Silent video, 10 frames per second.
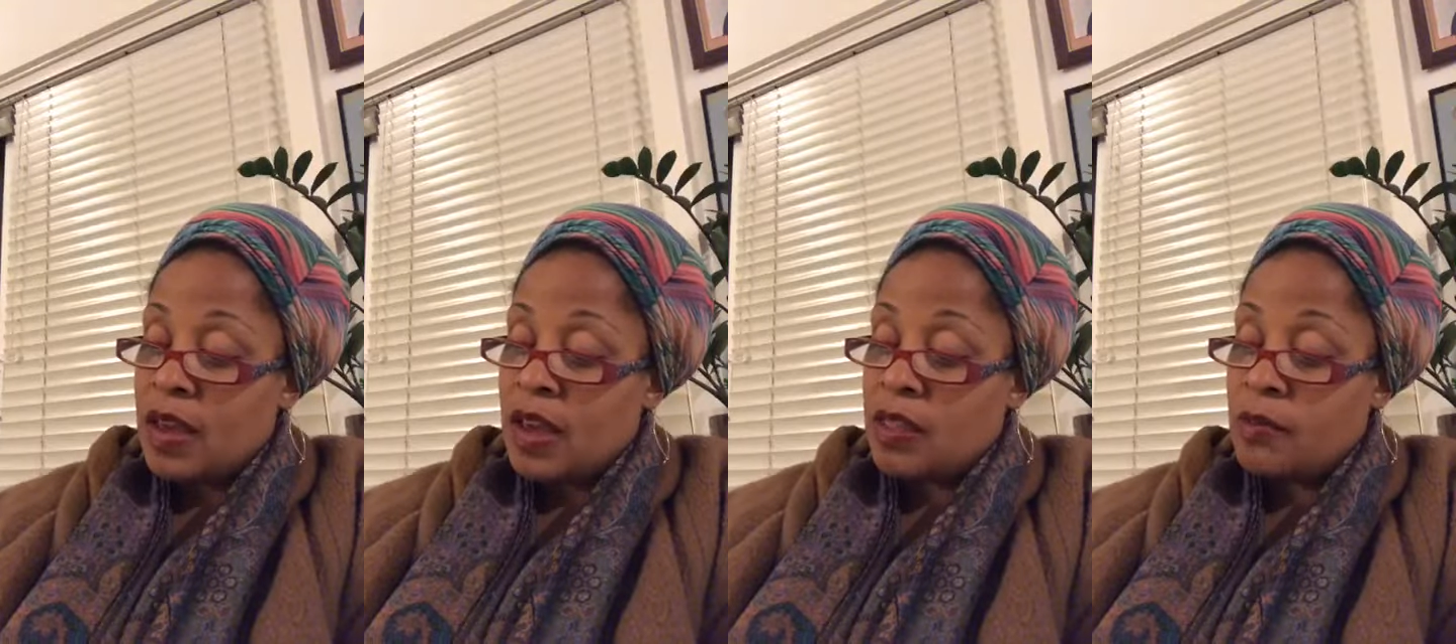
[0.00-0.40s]

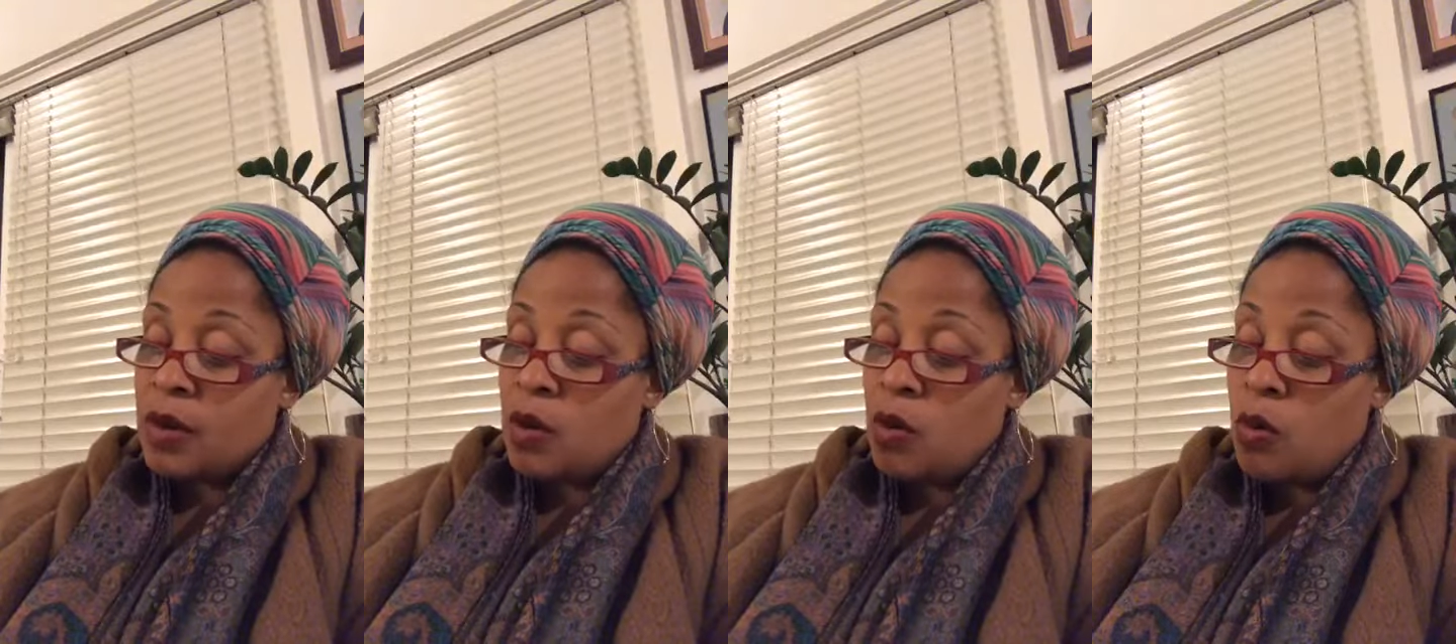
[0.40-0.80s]
And the
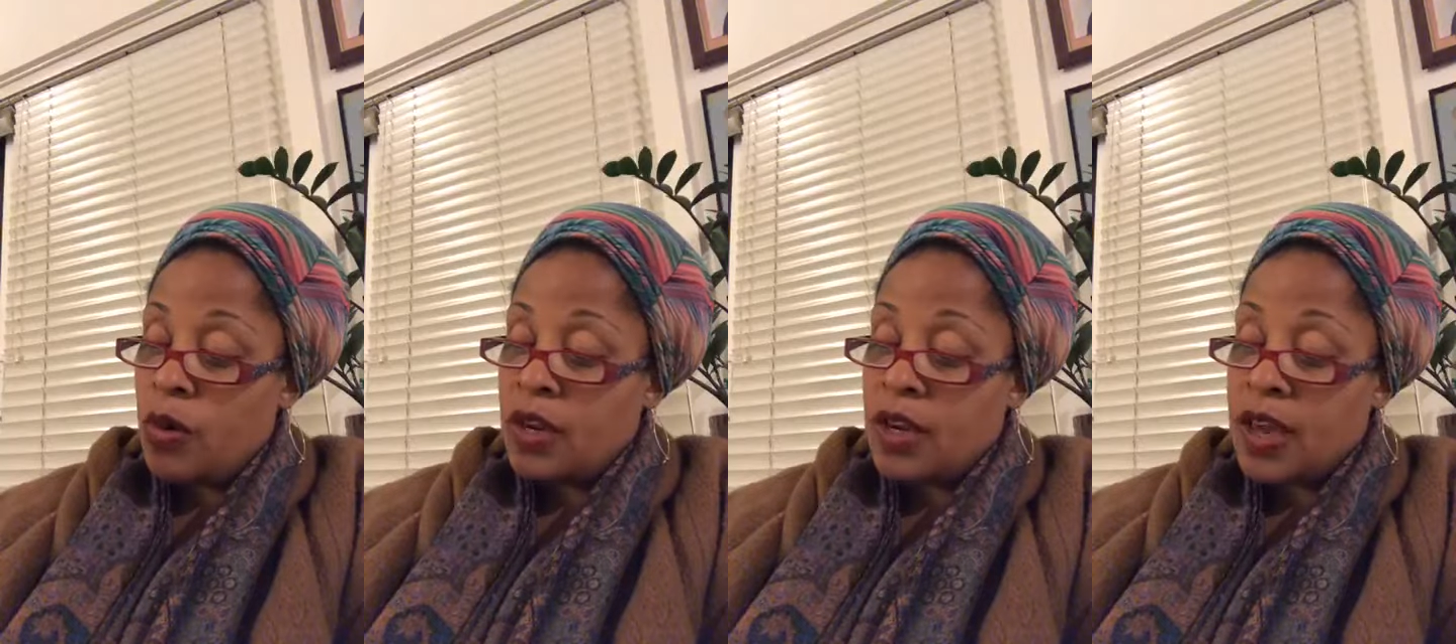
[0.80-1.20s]

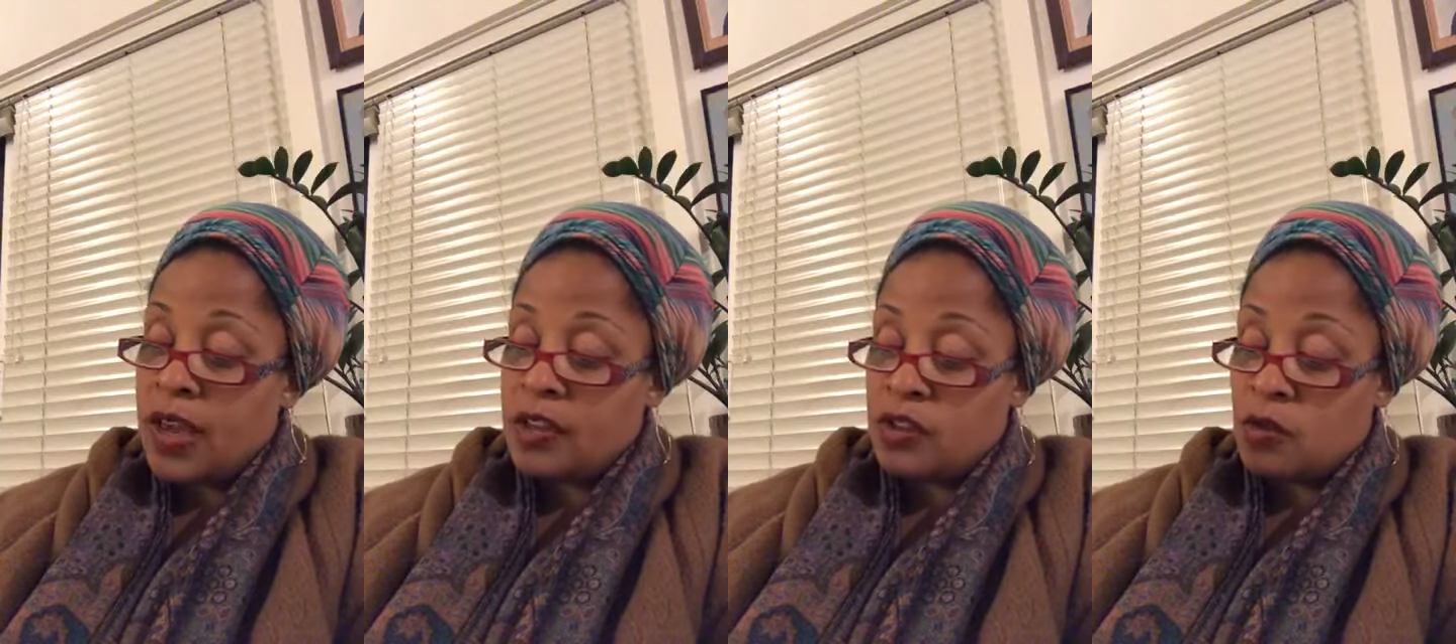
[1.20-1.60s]
recording
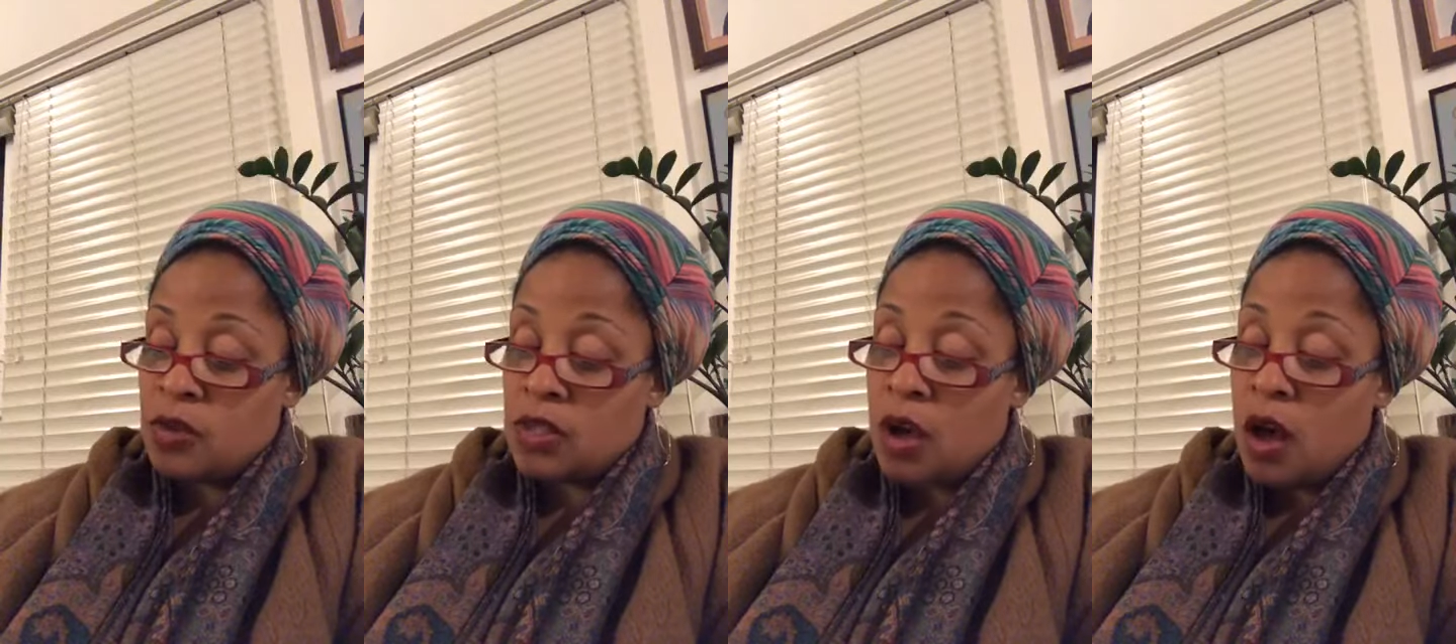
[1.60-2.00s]
angel
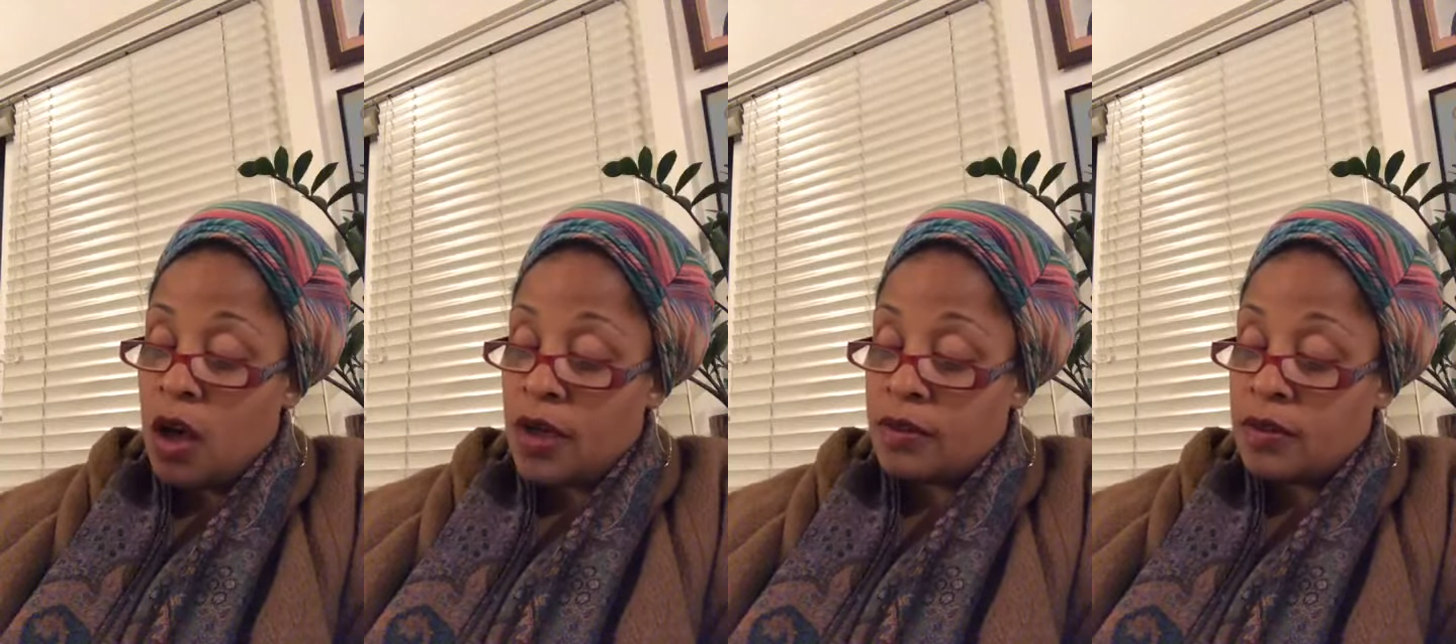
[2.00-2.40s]
was
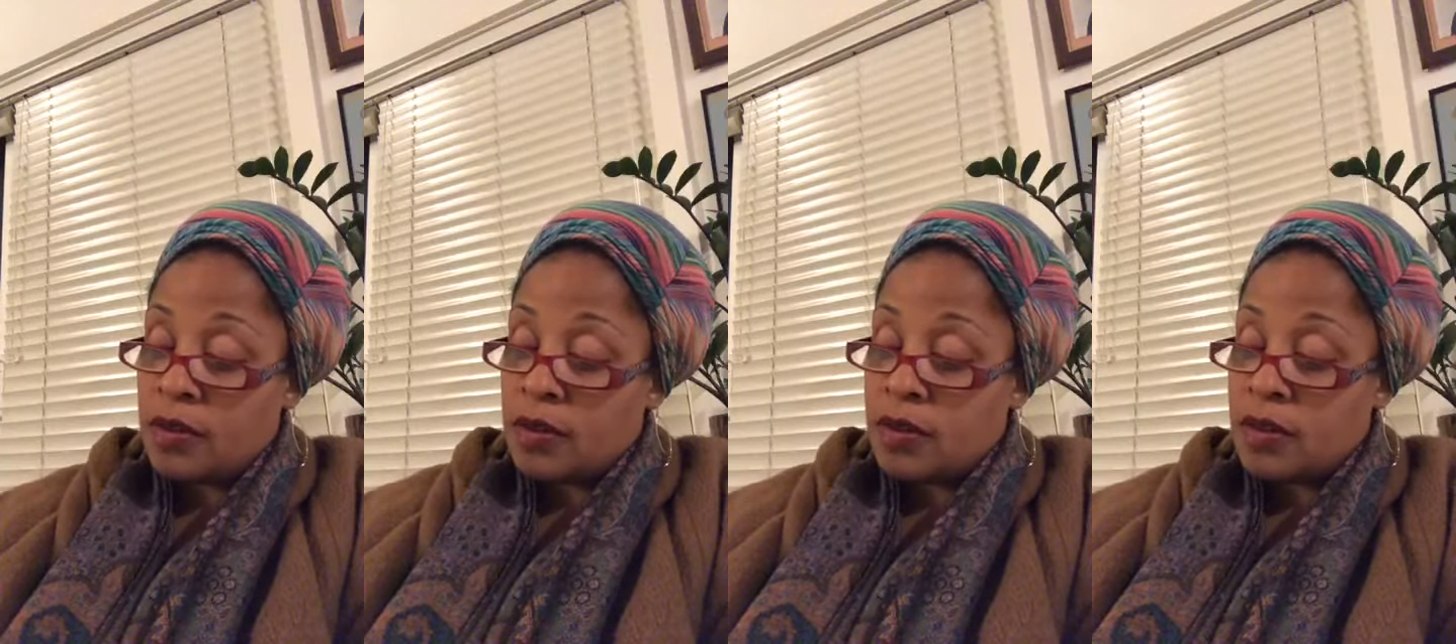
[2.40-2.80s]
gone.
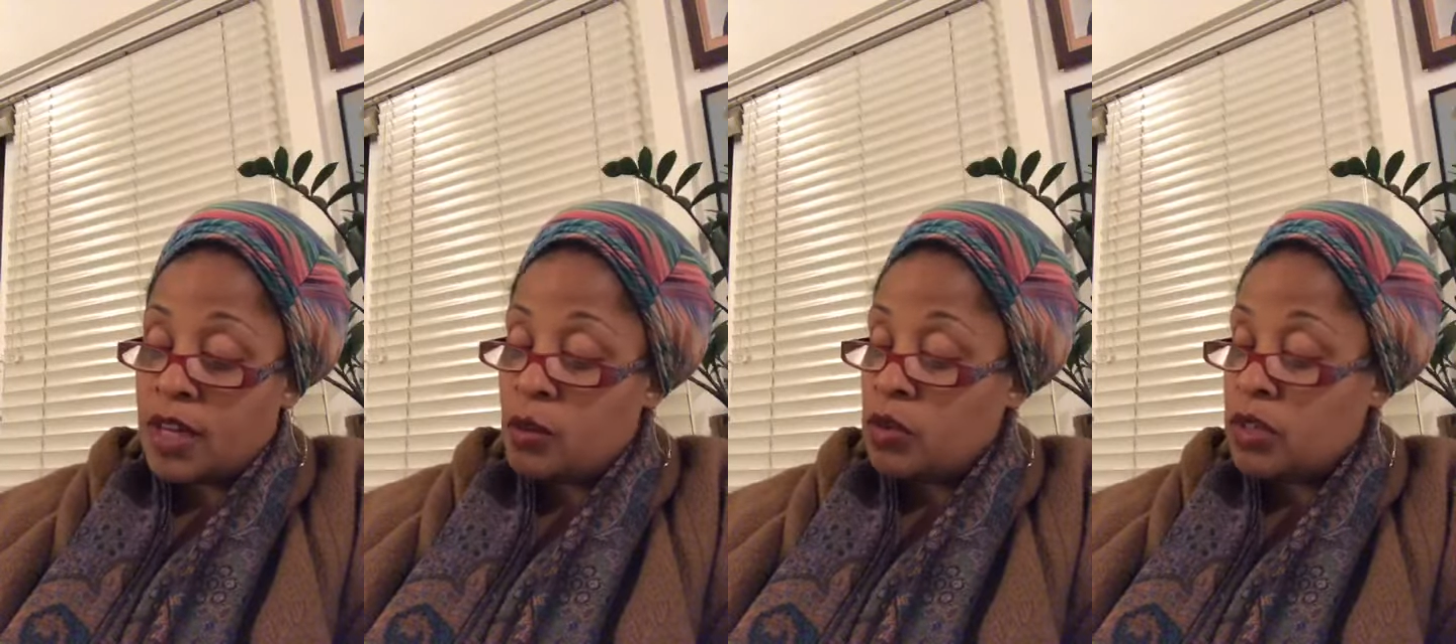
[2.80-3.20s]

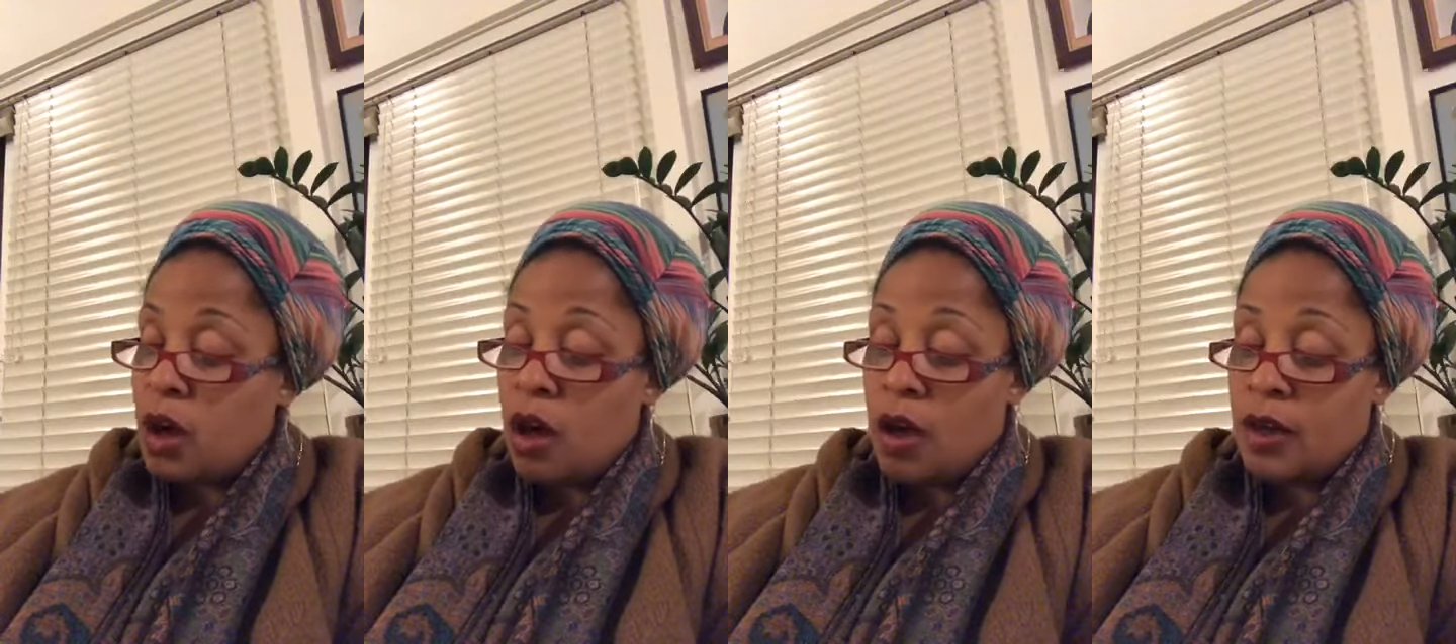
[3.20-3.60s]
He was
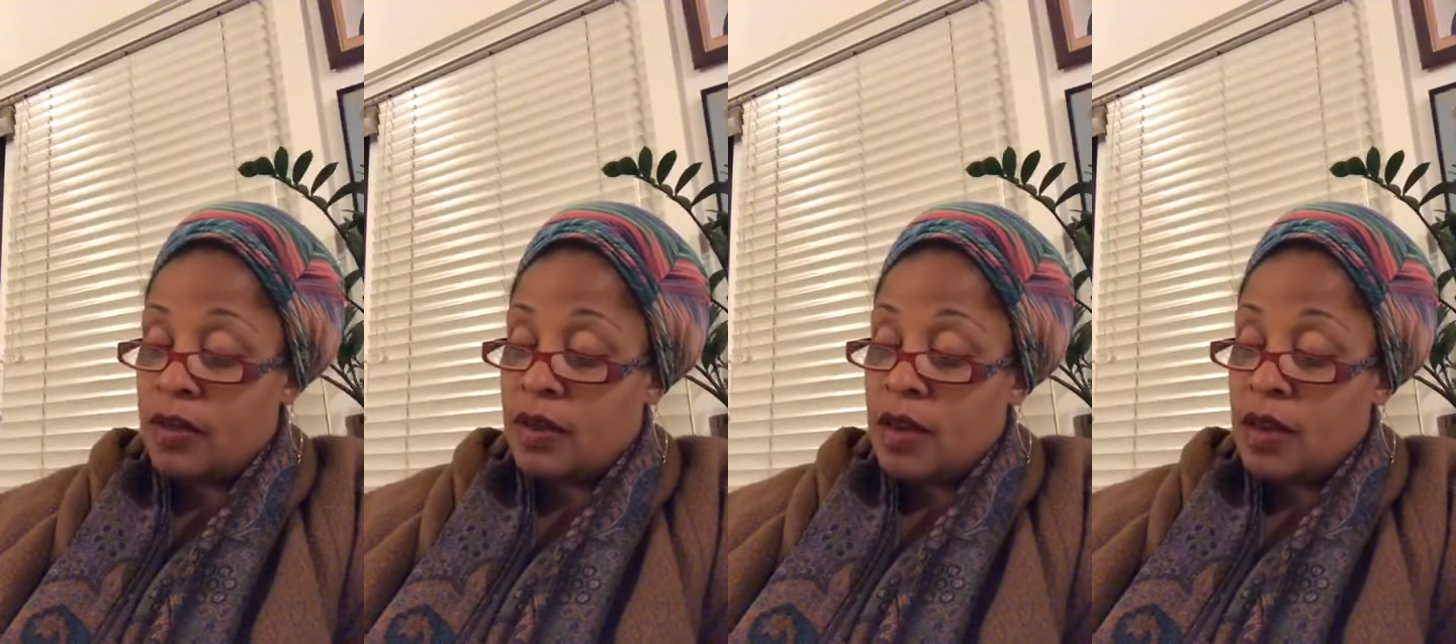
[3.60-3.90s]
gone.